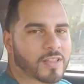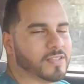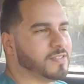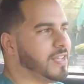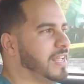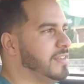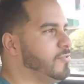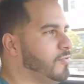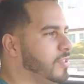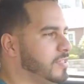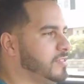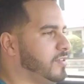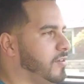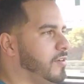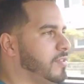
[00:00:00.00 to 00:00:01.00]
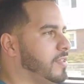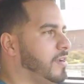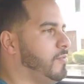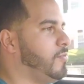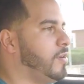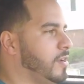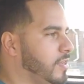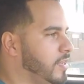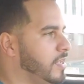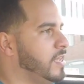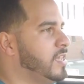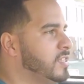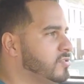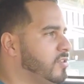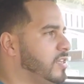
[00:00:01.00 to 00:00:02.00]
I knew that's the car that I wanted.
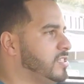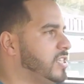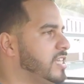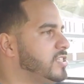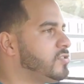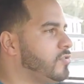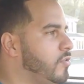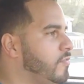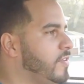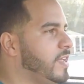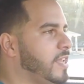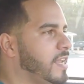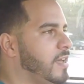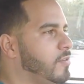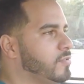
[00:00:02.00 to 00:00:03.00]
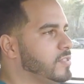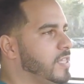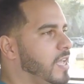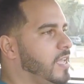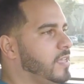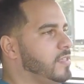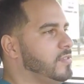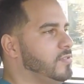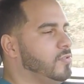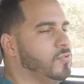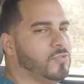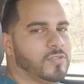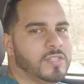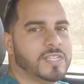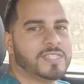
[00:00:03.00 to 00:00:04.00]
So I test drove it, and I was like,
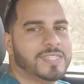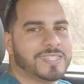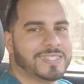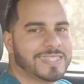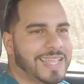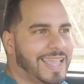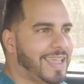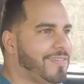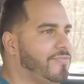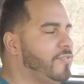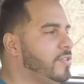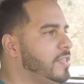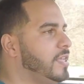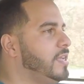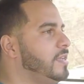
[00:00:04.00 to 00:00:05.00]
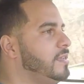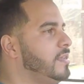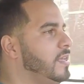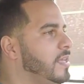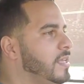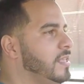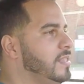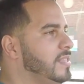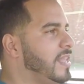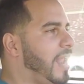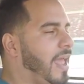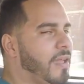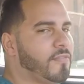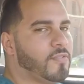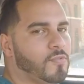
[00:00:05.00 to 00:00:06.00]
dude, this is everything that
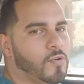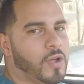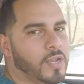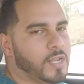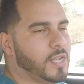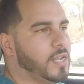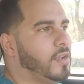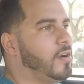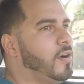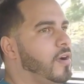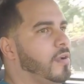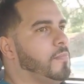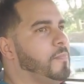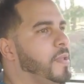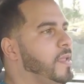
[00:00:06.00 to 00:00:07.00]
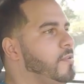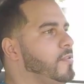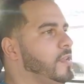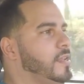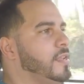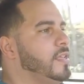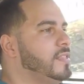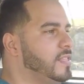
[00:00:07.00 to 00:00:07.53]
I ever wanted in a car. Period.